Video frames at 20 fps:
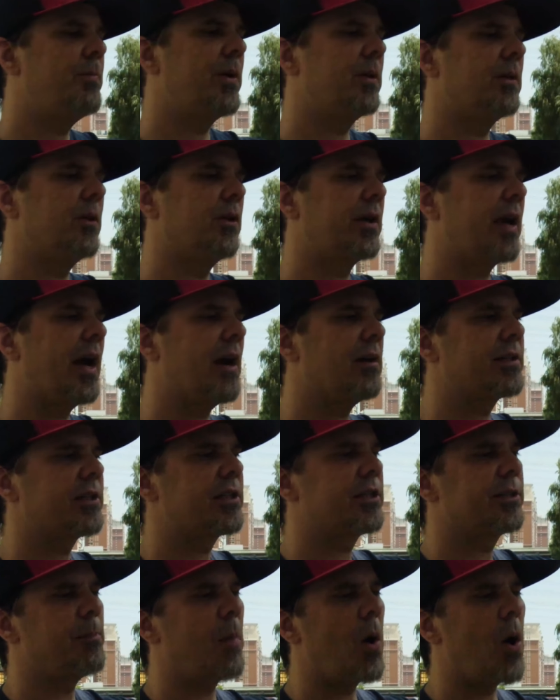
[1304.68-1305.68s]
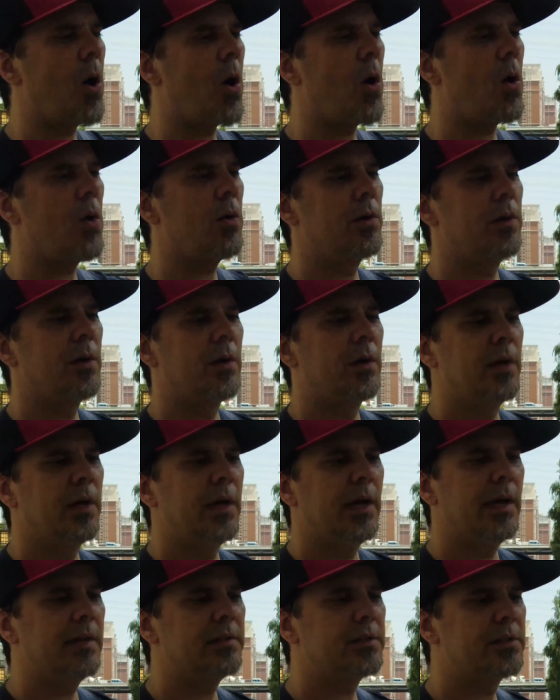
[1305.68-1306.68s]
but look how small
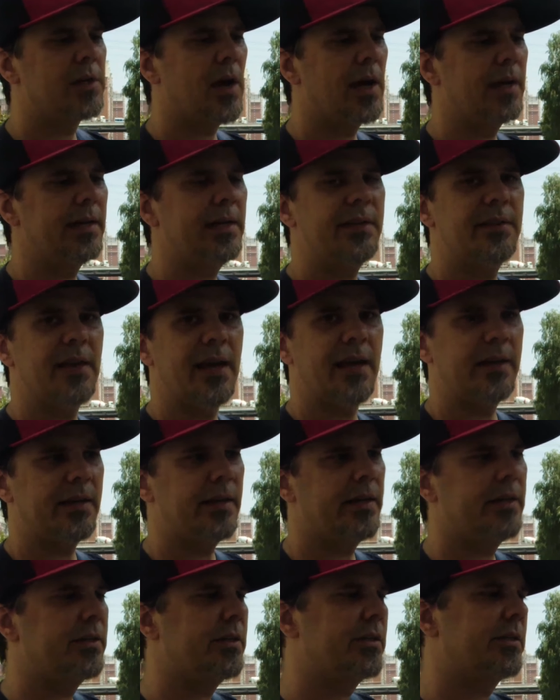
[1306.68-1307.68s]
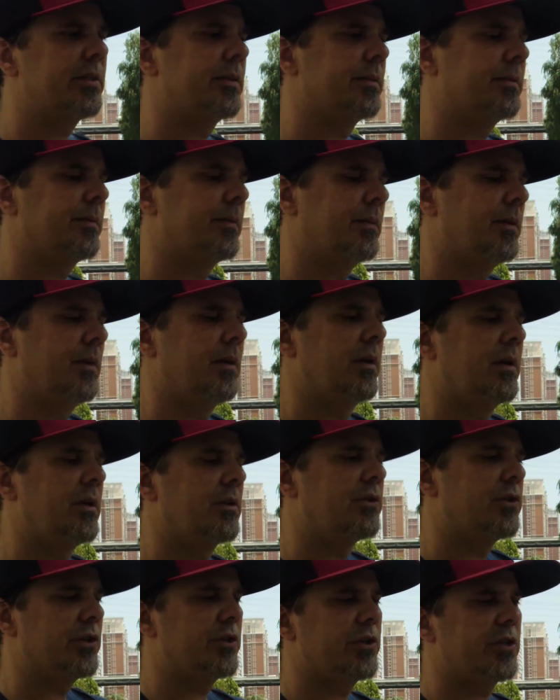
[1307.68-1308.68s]
and tiny that is.
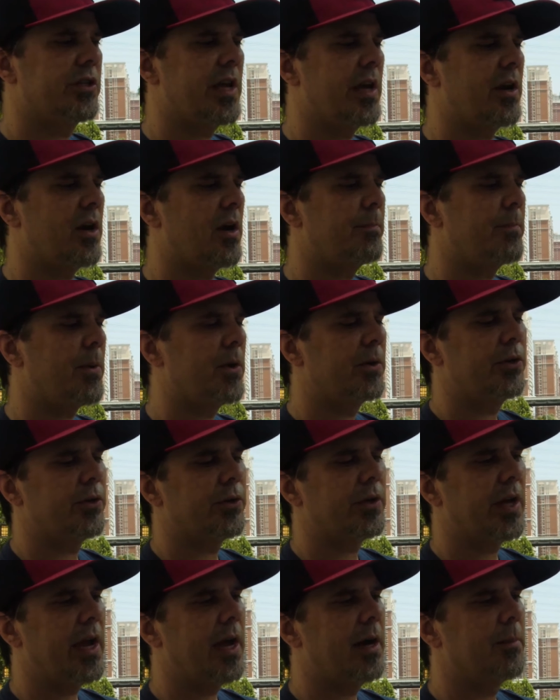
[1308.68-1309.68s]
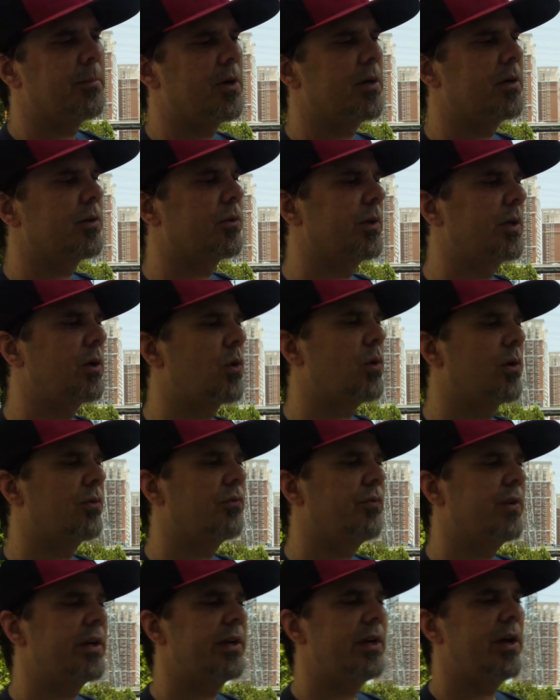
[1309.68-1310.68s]
Just set up on your camera, record
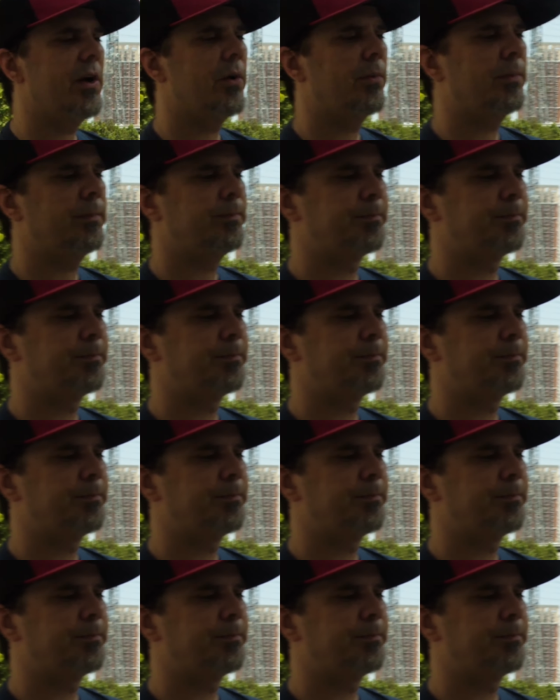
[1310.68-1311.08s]
video.